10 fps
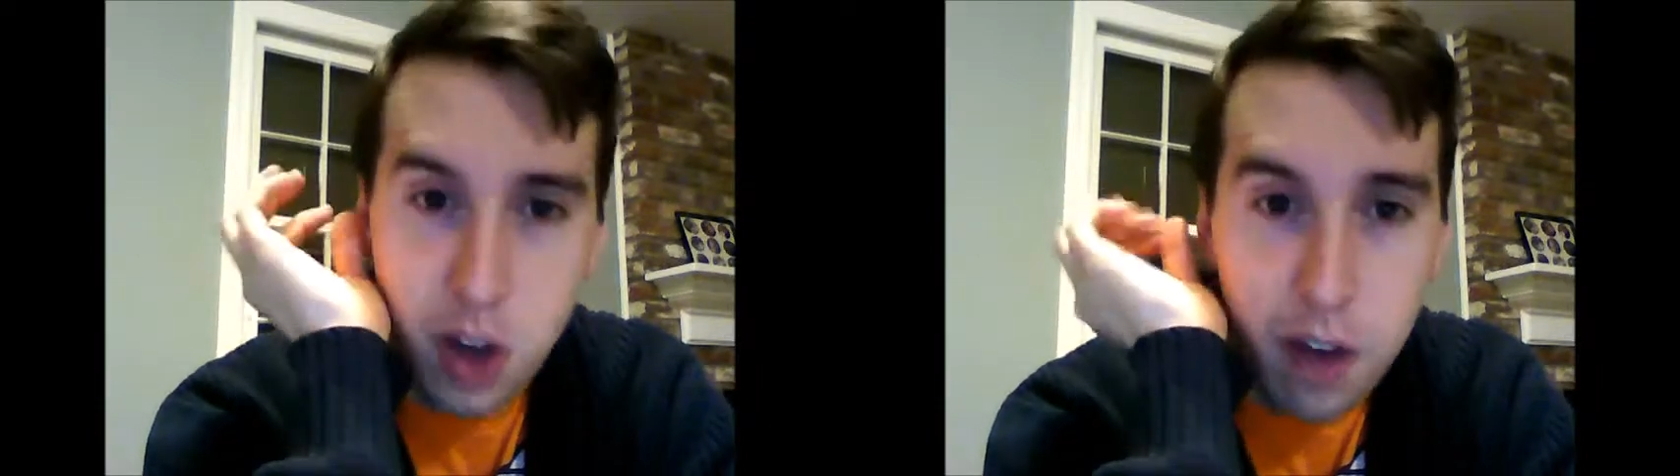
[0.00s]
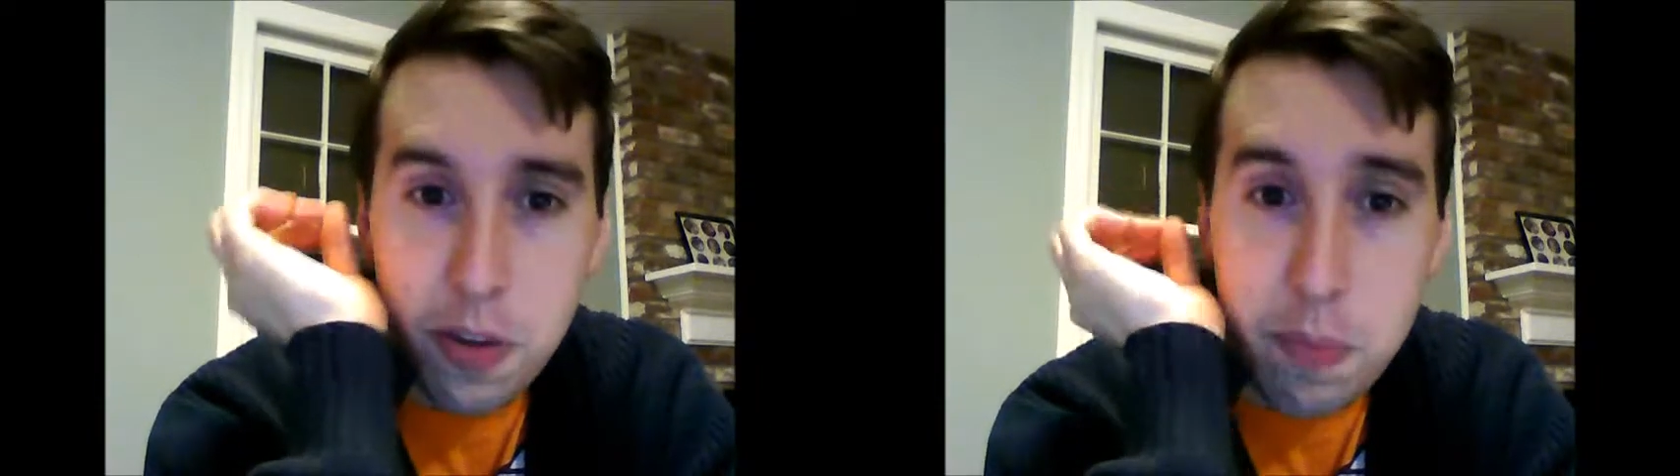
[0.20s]

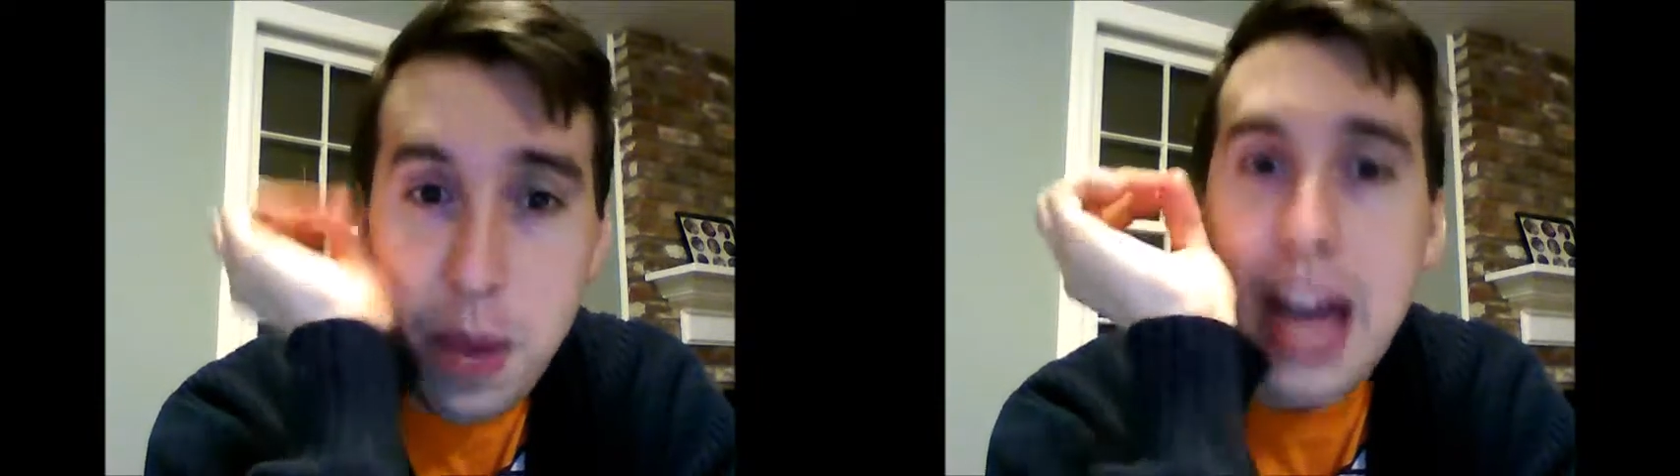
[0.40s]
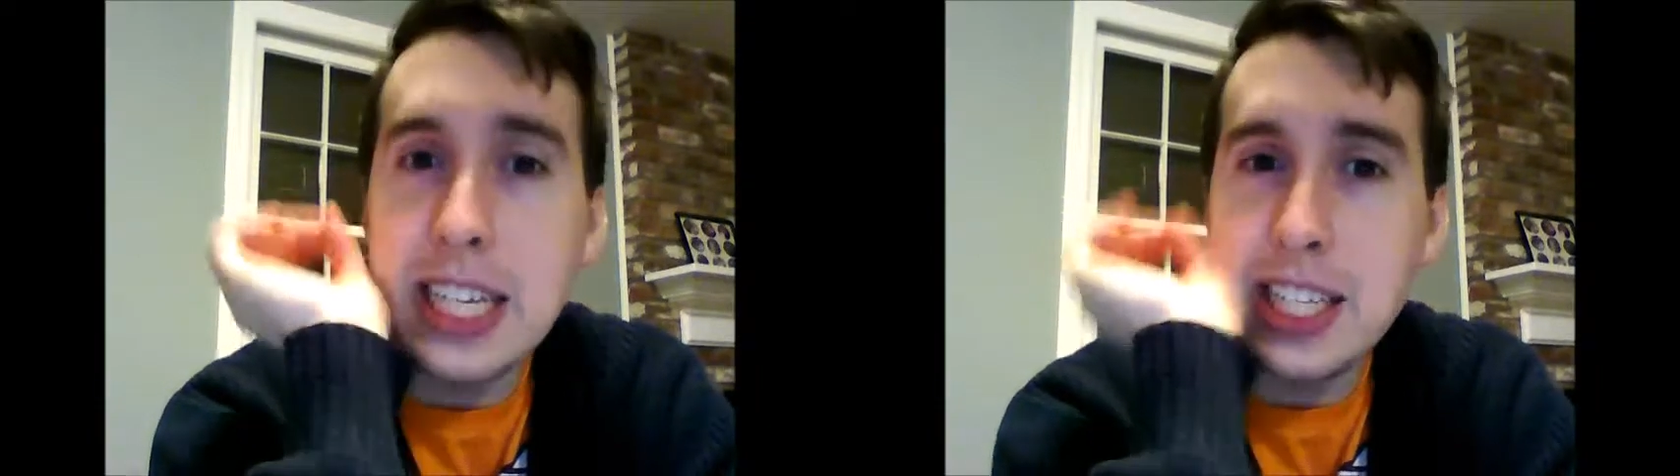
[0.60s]
off the
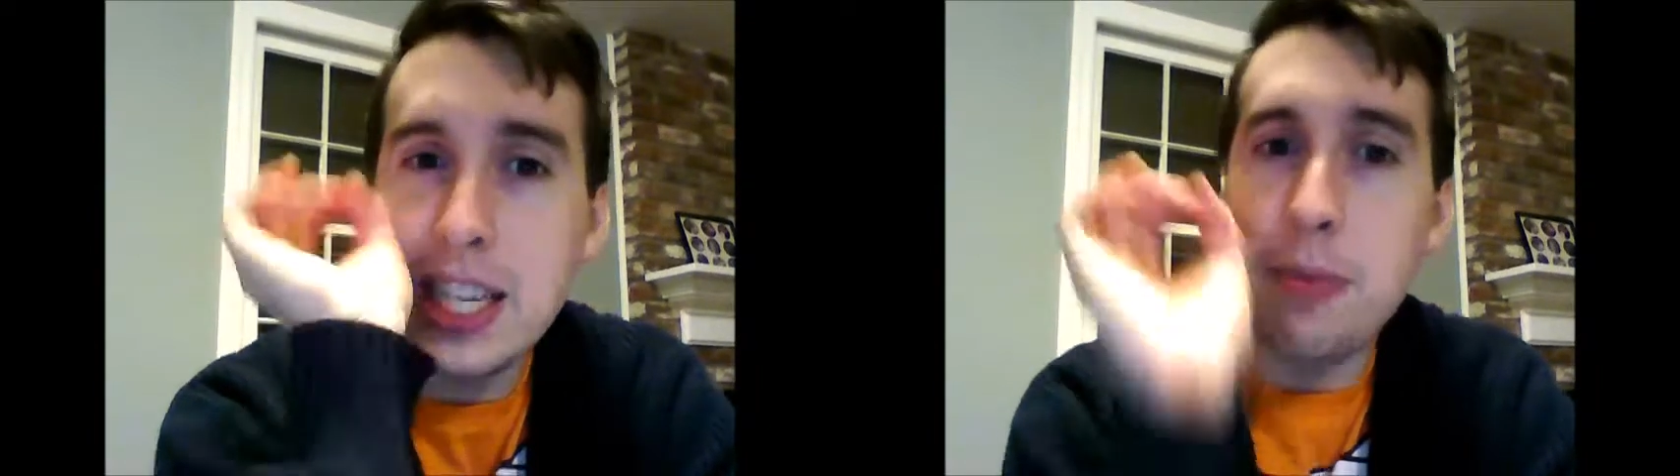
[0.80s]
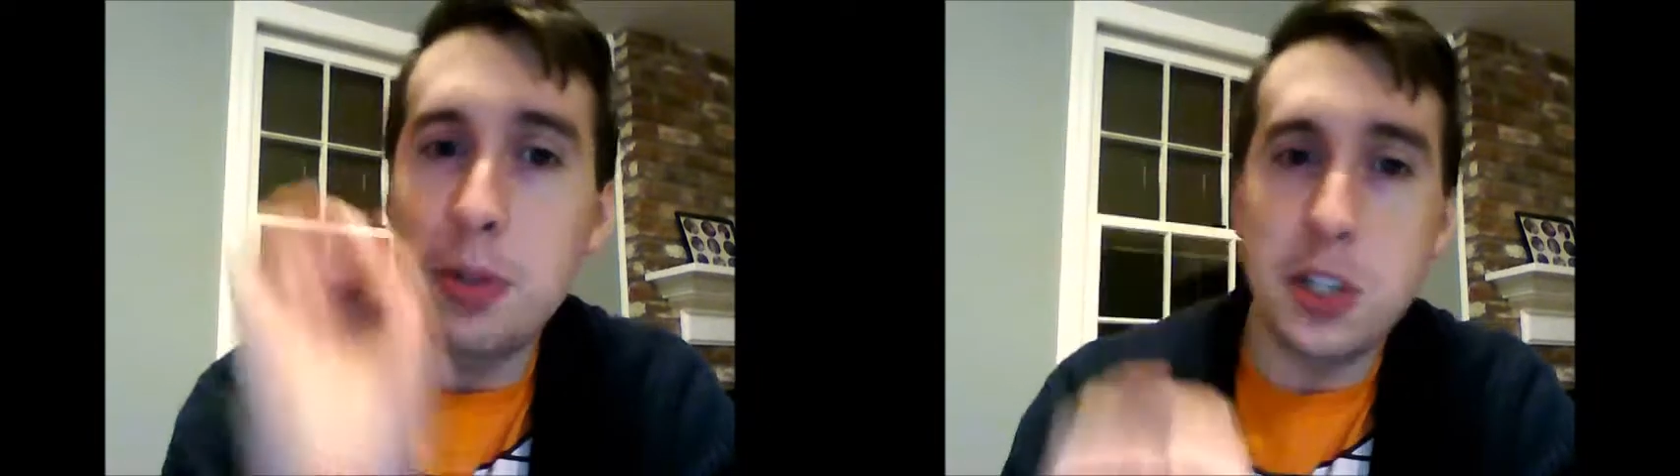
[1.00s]
bat
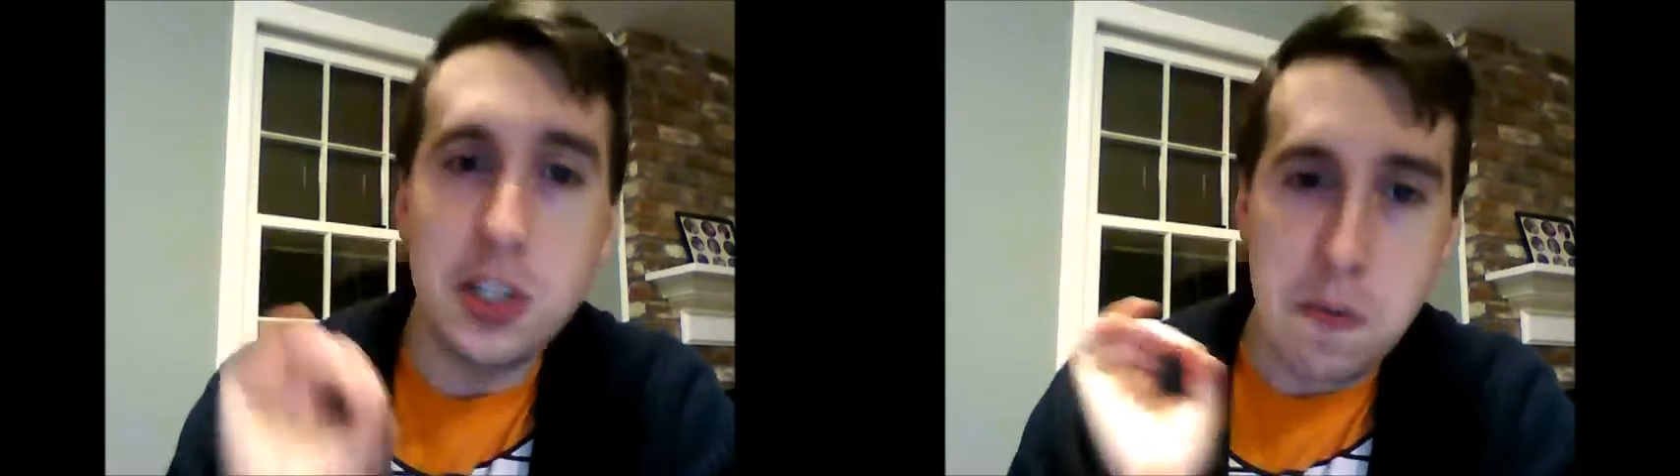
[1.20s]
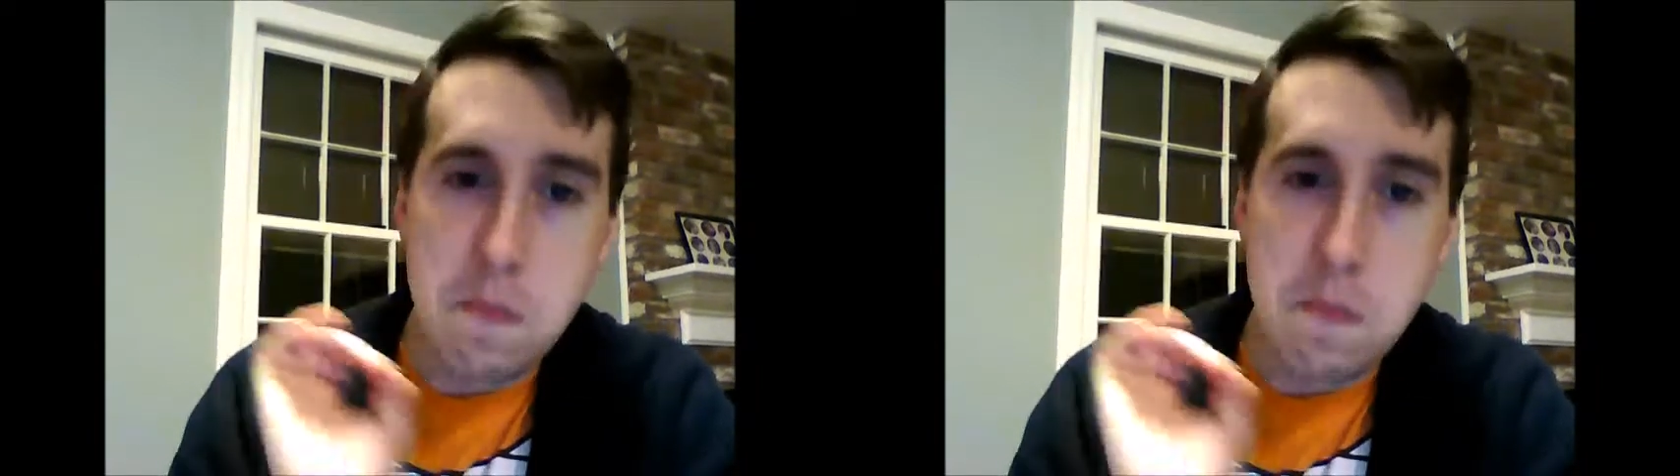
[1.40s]
establishes